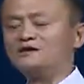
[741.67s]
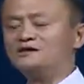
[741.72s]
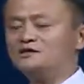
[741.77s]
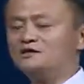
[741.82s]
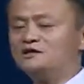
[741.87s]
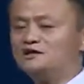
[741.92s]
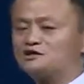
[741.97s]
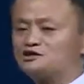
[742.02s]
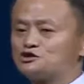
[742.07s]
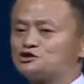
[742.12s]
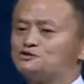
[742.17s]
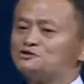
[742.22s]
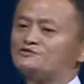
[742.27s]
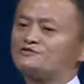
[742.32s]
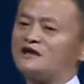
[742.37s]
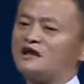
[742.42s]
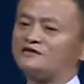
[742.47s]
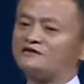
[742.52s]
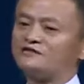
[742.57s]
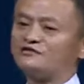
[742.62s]
year
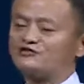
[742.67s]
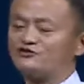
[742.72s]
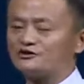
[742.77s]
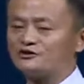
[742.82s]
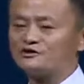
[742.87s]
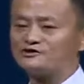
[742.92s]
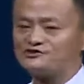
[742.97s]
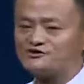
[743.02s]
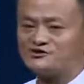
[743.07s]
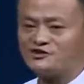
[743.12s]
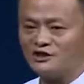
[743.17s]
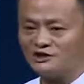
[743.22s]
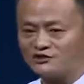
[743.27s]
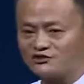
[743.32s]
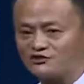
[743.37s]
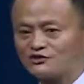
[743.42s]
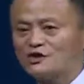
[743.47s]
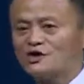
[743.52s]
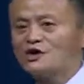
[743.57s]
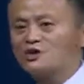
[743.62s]

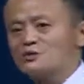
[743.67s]
2036,